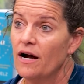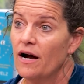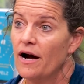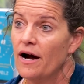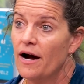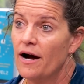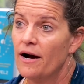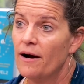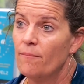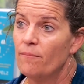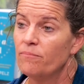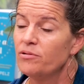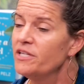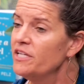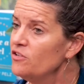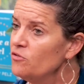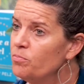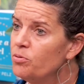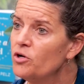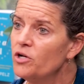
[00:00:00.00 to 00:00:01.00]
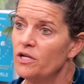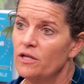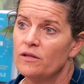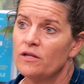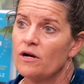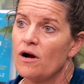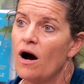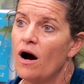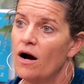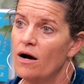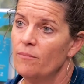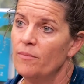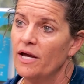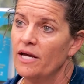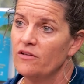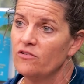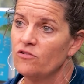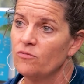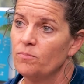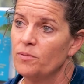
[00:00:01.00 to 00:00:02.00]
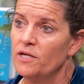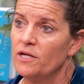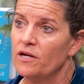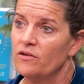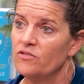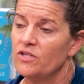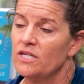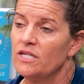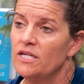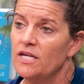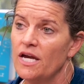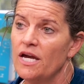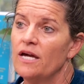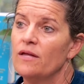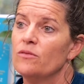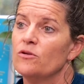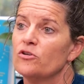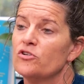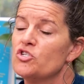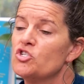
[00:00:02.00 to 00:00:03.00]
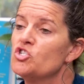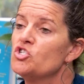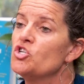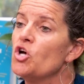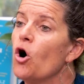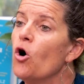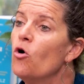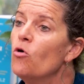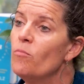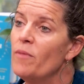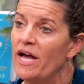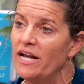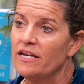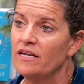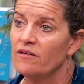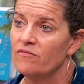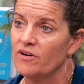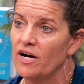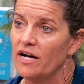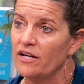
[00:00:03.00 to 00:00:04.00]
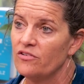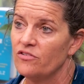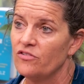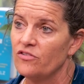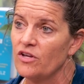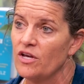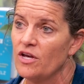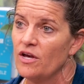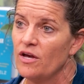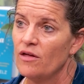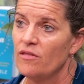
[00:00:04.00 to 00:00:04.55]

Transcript: um, please put it in the comments because, again, there's so many of us